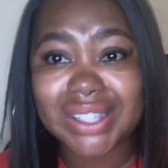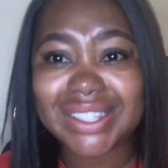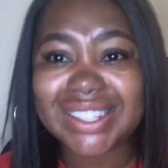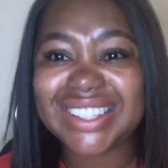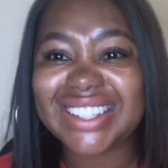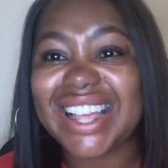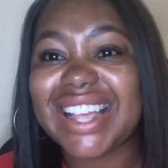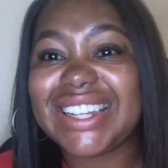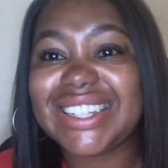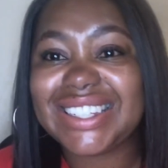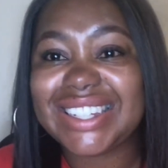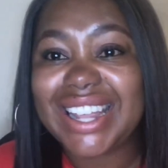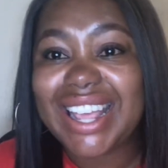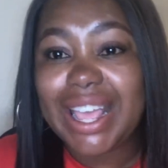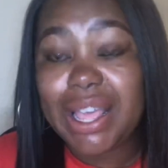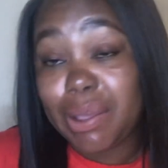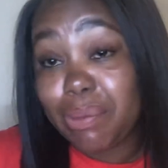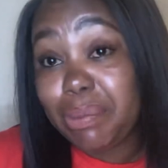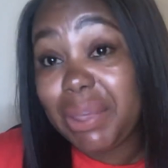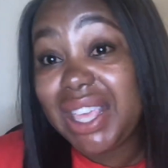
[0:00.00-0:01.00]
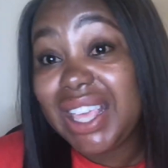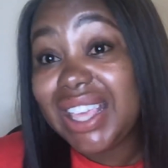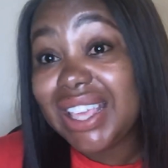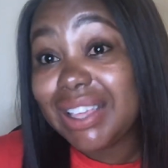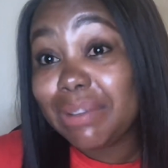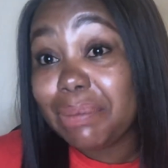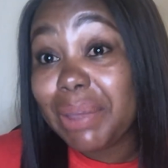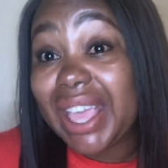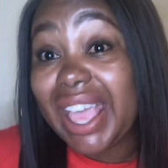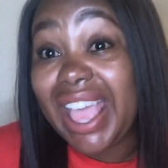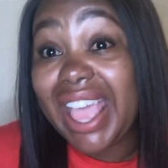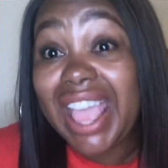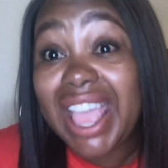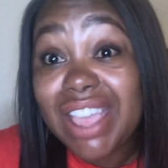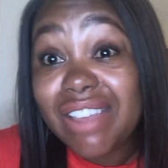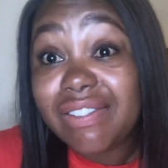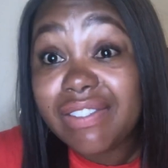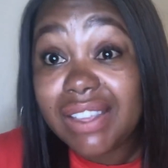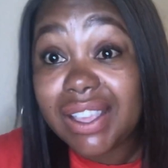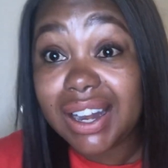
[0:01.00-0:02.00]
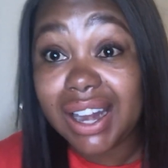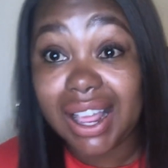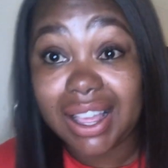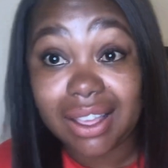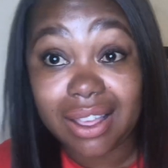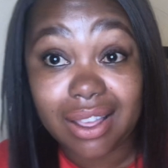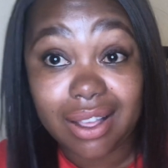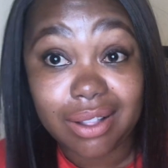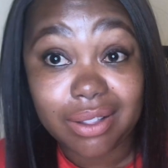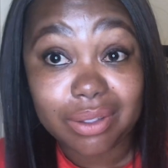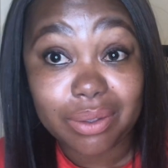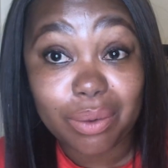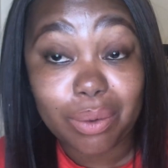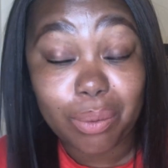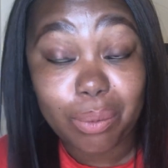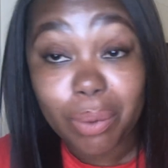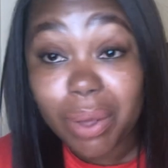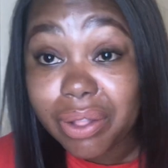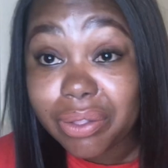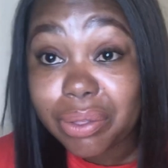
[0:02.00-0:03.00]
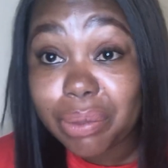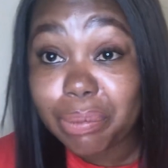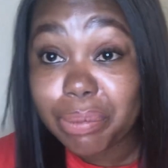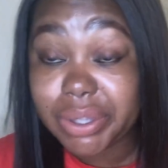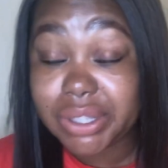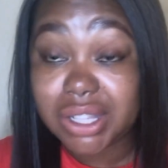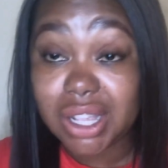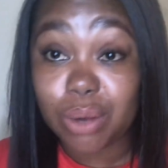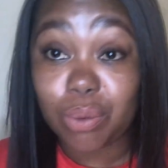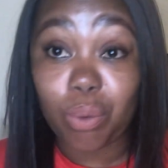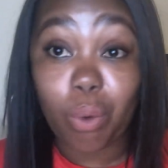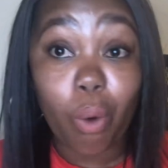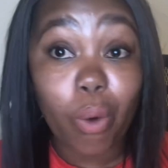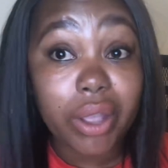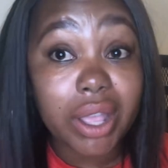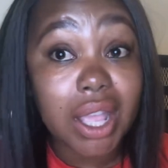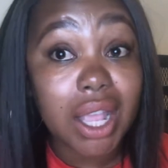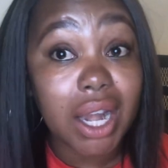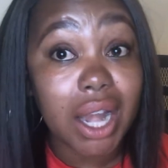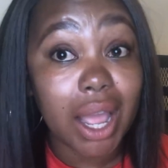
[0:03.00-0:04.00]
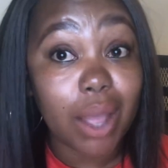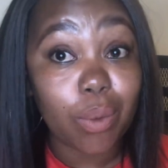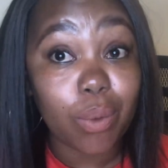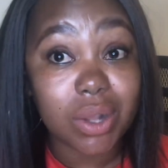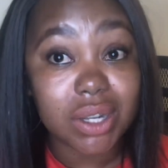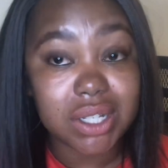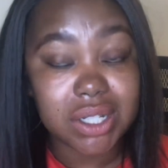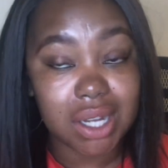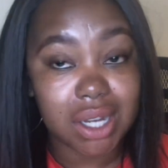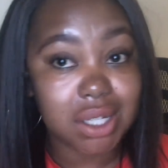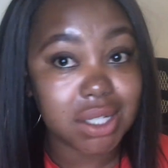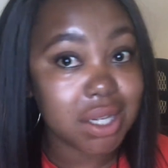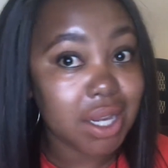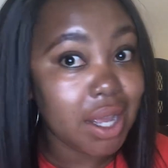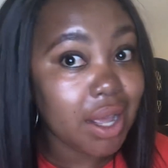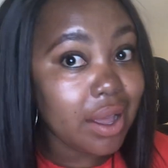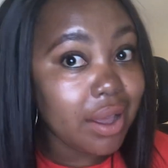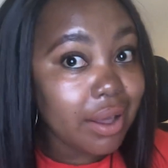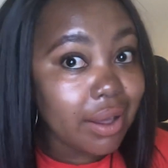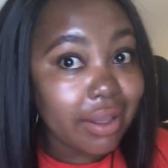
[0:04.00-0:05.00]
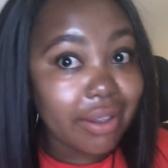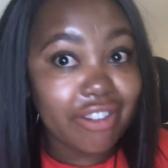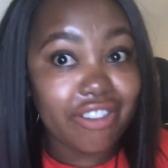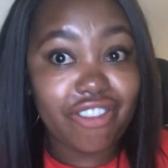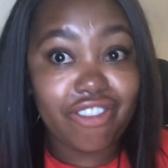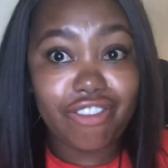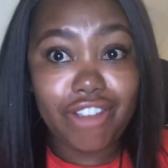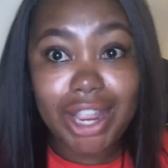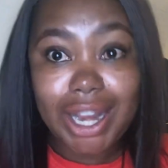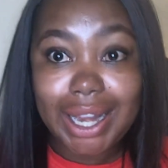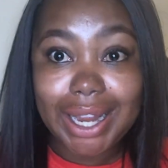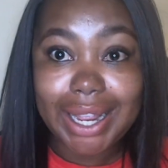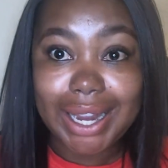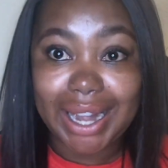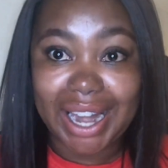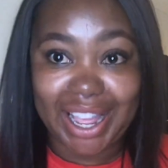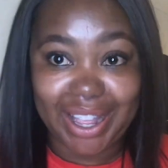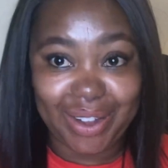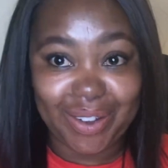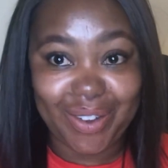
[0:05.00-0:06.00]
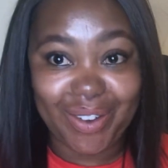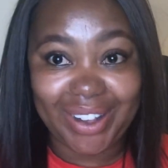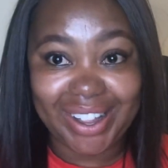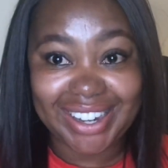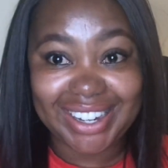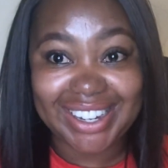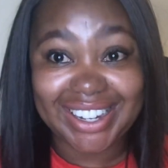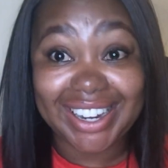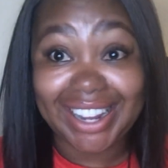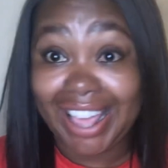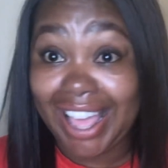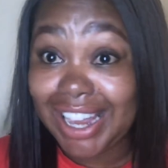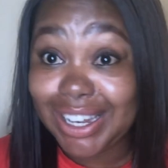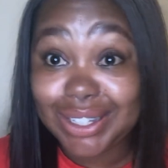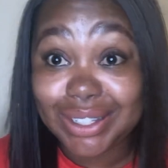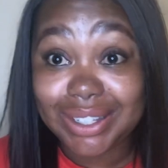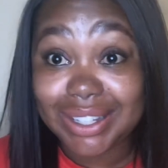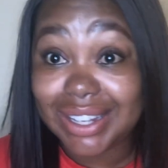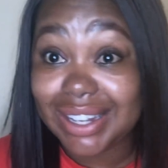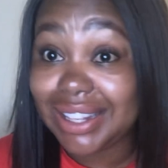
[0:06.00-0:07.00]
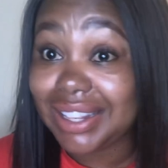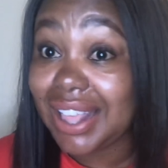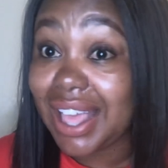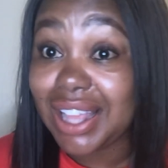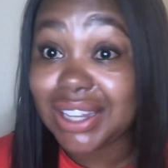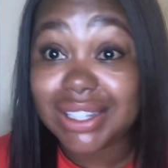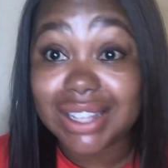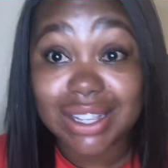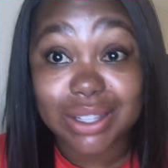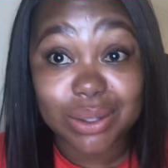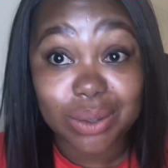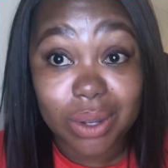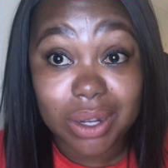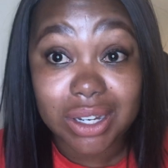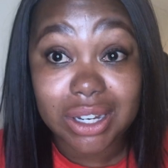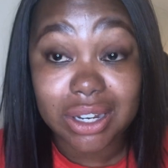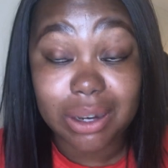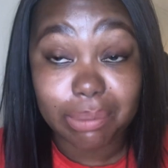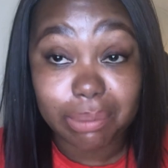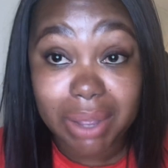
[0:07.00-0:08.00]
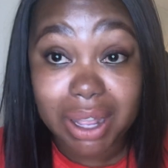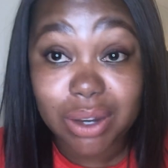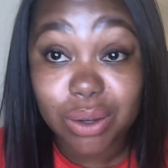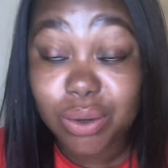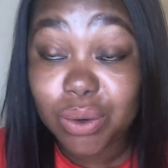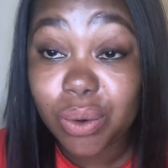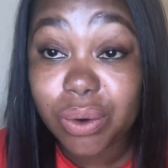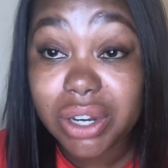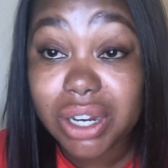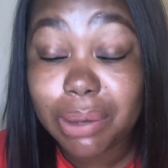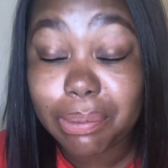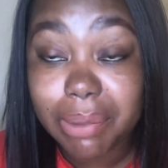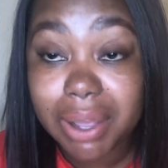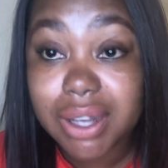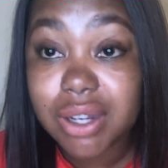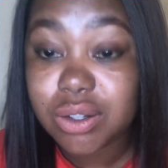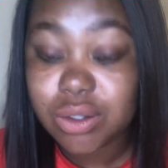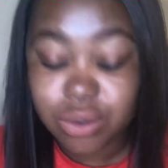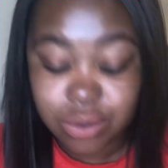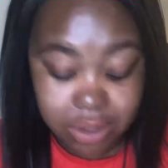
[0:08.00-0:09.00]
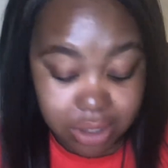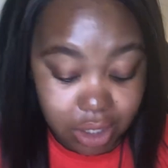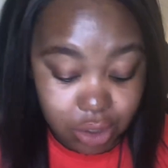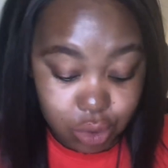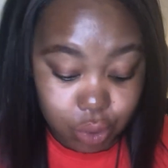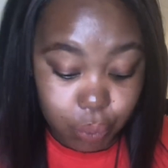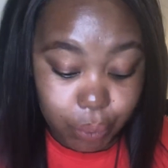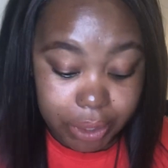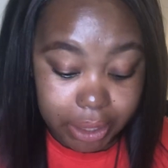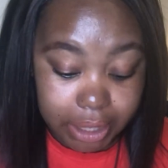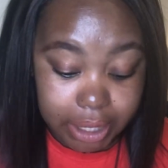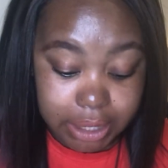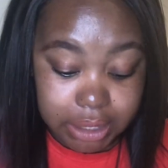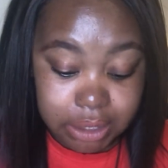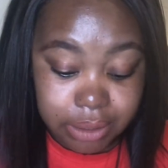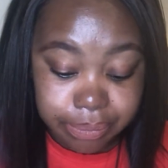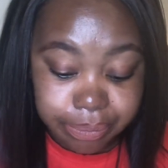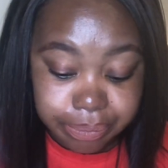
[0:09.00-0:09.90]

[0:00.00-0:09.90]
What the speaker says: Start behaving like a wealthy person. Start walking like one. Start feeling like one. That does not need money. You don't need money to start doing that.